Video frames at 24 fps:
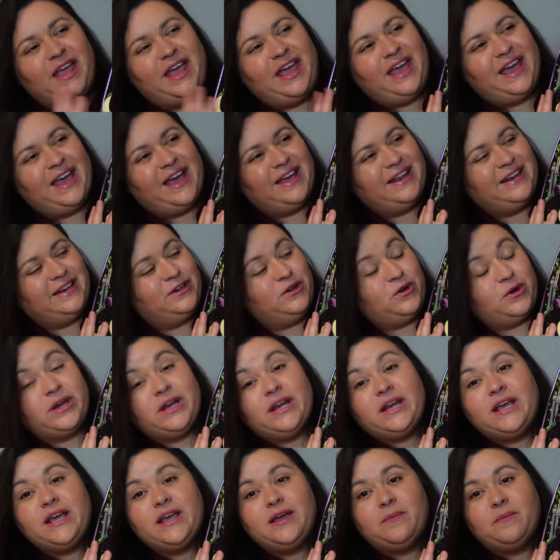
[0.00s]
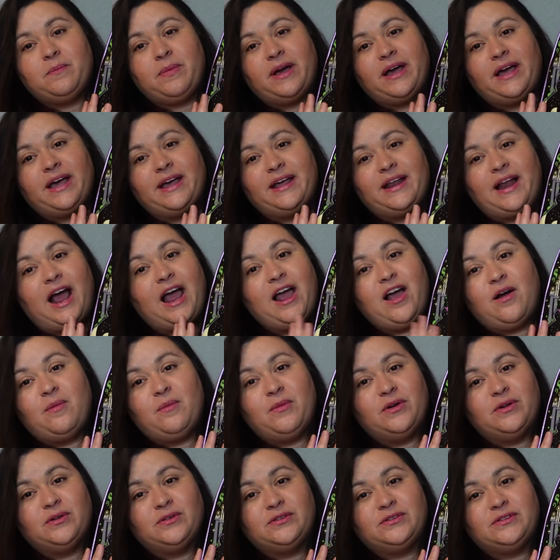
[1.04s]
and greedy, but I
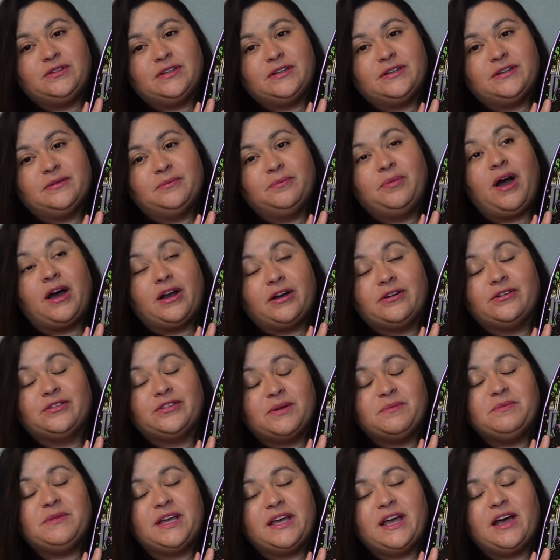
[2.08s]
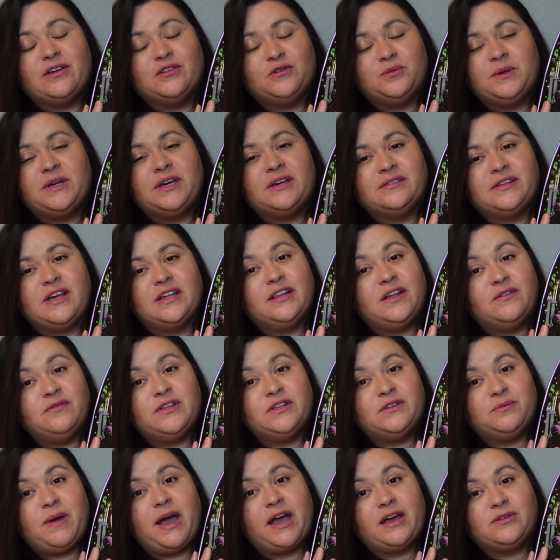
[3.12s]
almost bought her something else because I love
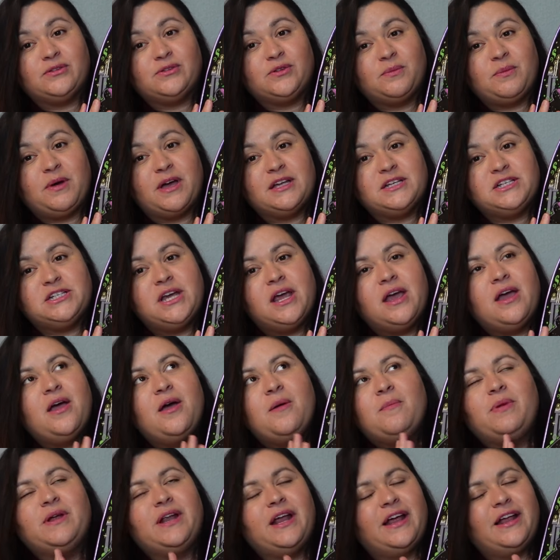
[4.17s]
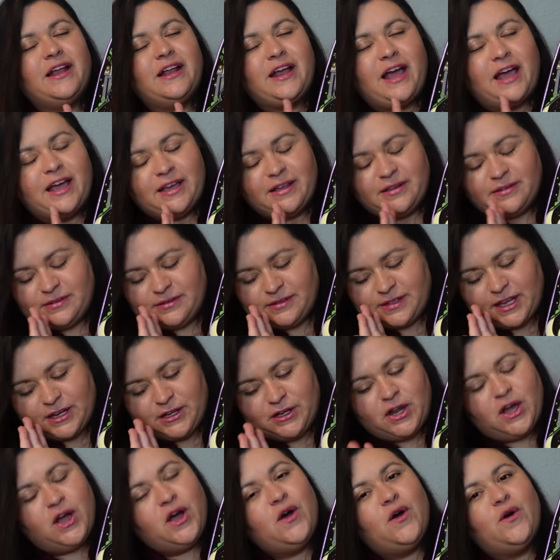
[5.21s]
this bag so much. But I said,
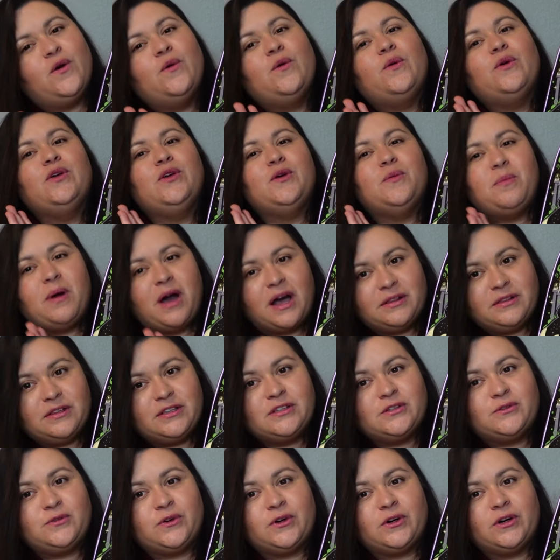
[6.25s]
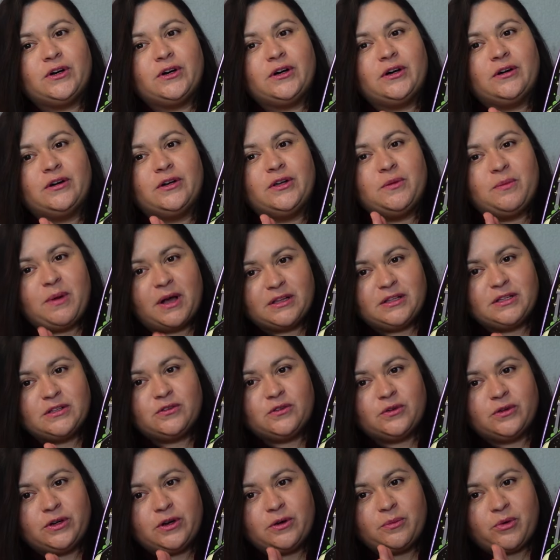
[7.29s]
no, you bought this for, you bought this
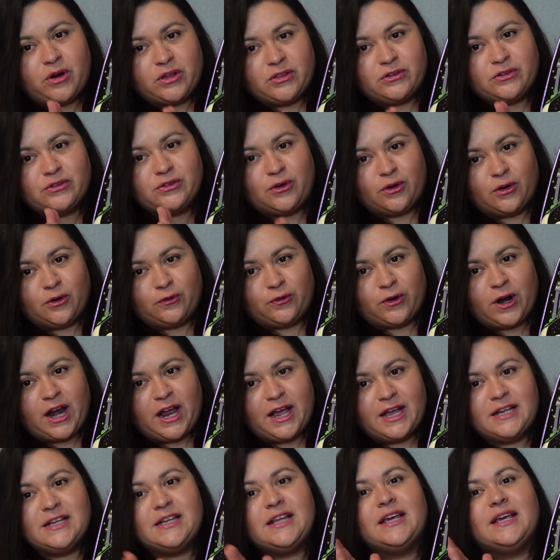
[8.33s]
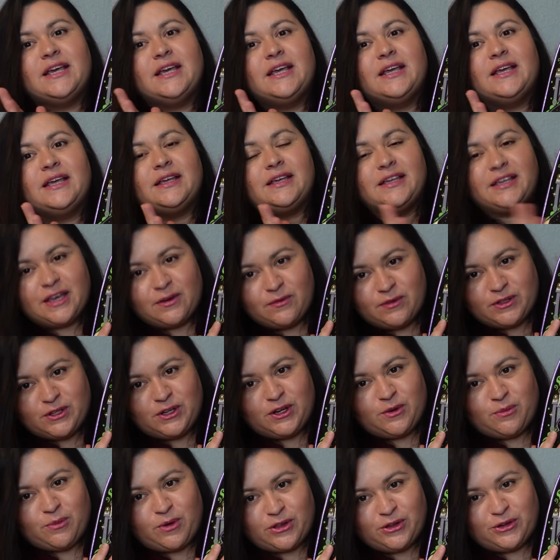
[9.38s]
for your brother's girlfriend. Give it to
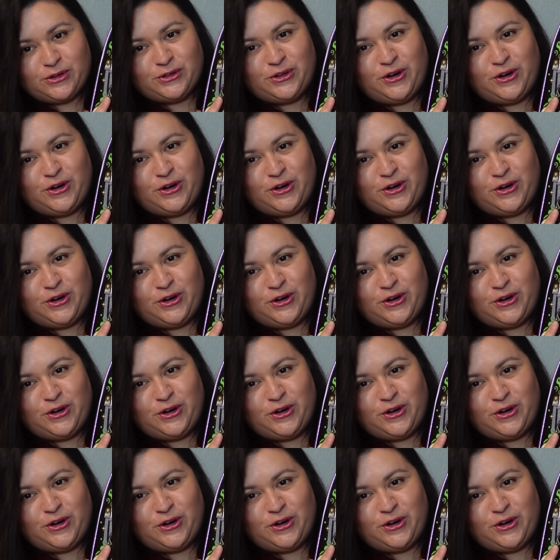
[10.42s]
your brother's